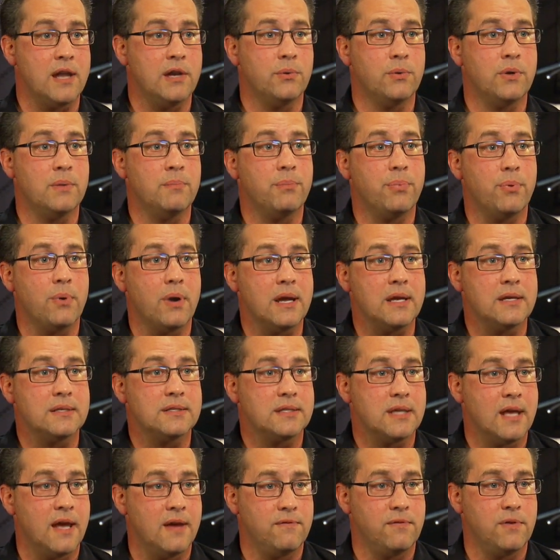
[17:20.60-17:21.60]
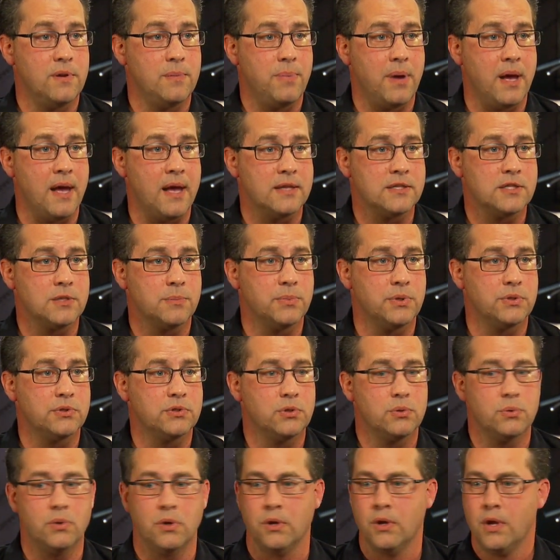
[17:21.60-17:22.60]
to embrace every possible
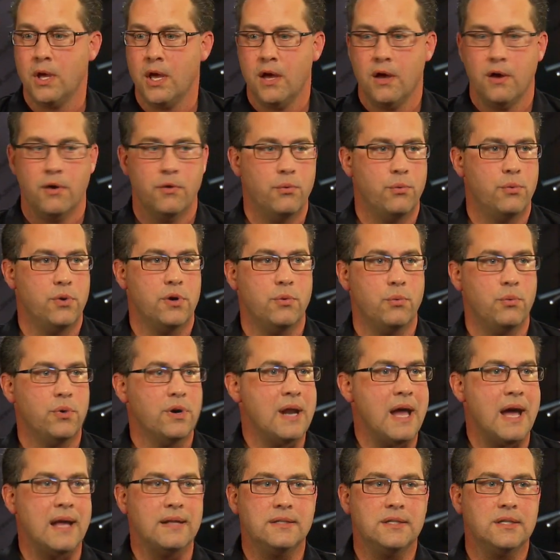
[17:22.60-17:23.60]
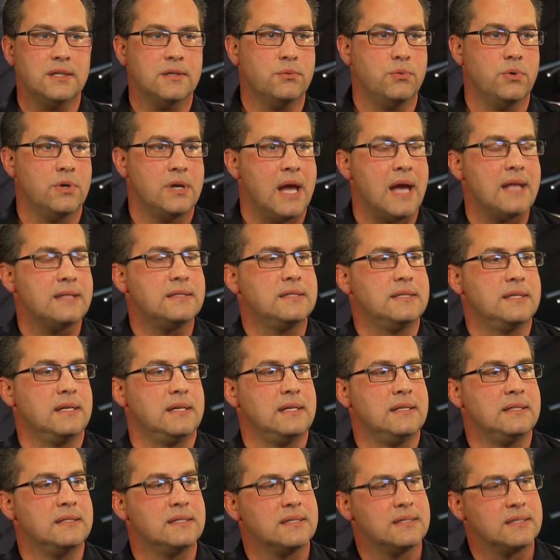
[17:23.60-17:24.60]
tool. We're we're not we're not
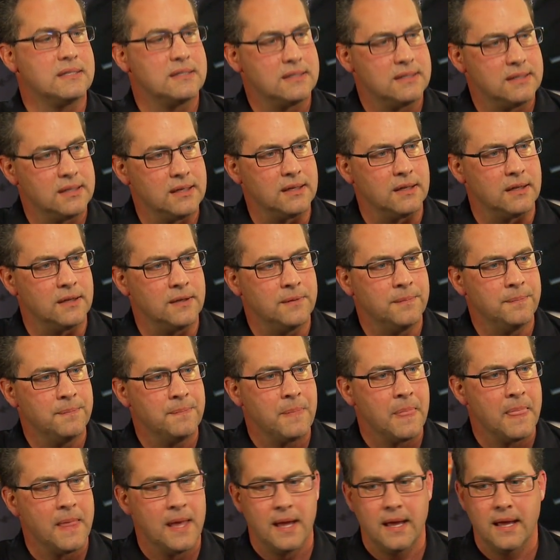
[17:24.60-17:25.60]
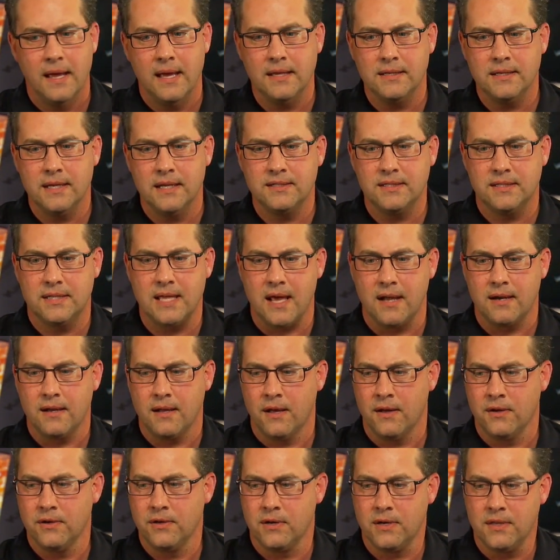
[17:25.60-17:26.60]
sitting still. It, it's that
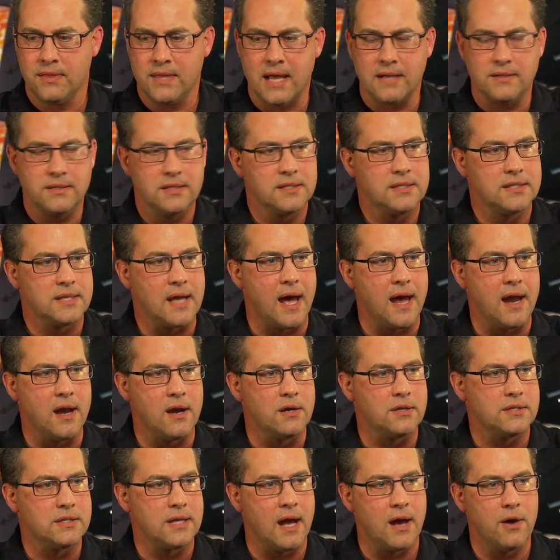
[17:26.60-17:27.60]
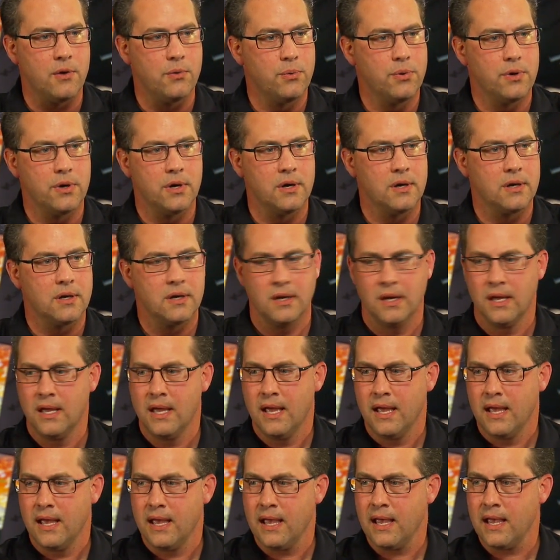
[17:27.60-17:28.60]
hunger and that desire to outwork
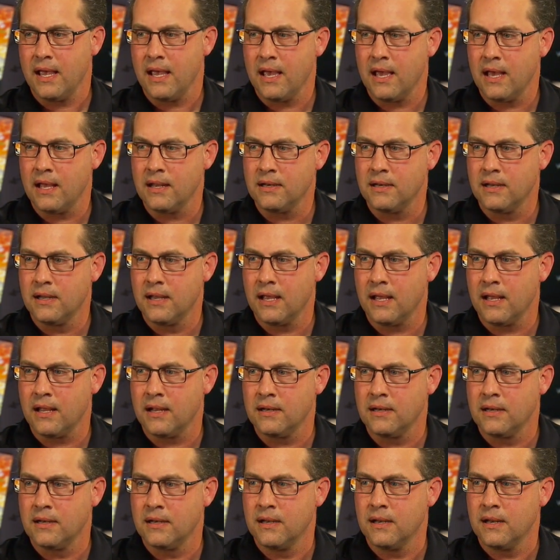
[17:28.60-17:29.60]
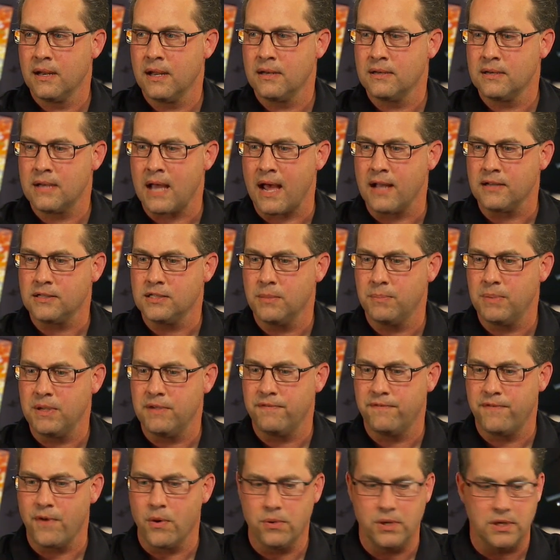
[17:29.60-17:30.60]
and and and not to be
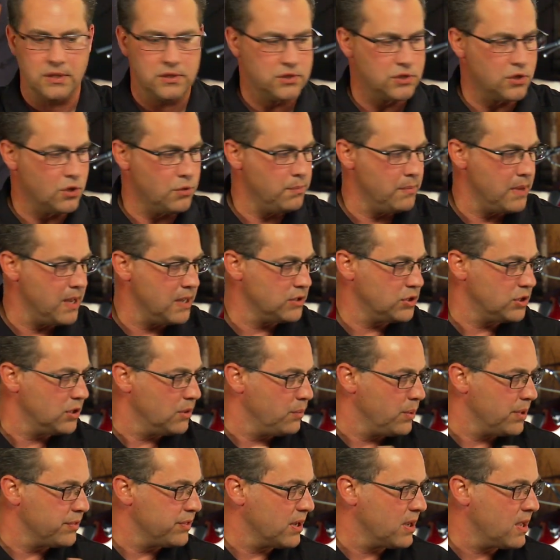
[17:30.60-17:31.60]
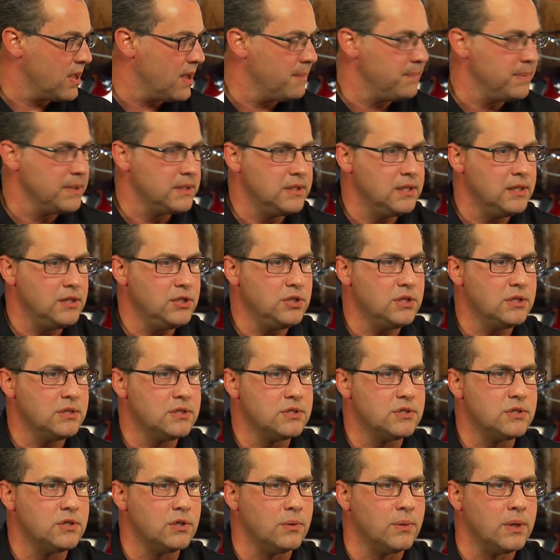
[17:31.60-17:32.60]
focused so much on what the
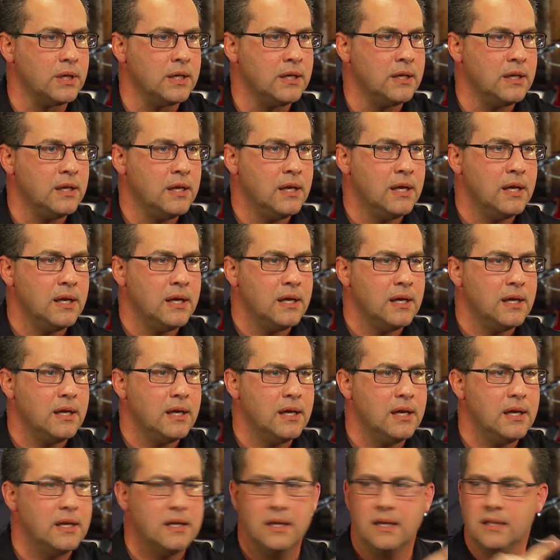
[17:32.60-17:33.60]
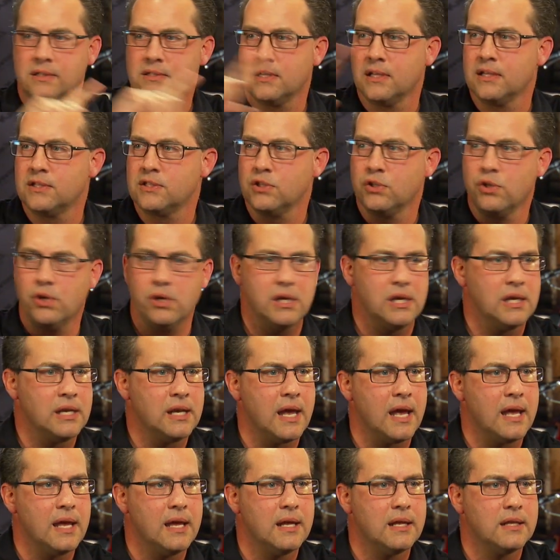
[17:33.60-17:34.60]
competition's doing. Yeah, it, it's it's
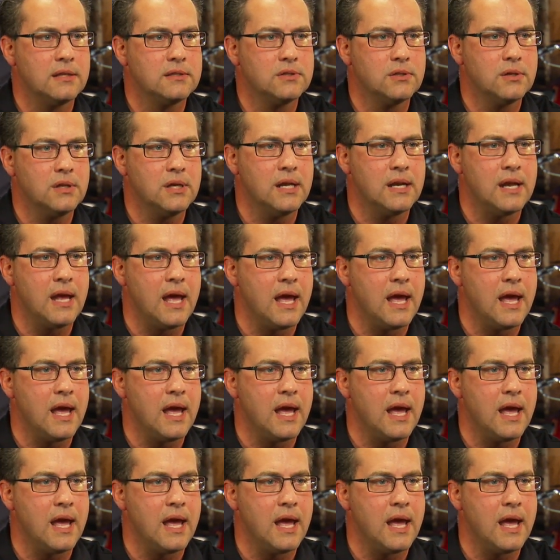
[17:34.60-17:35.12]
looking at, it's looking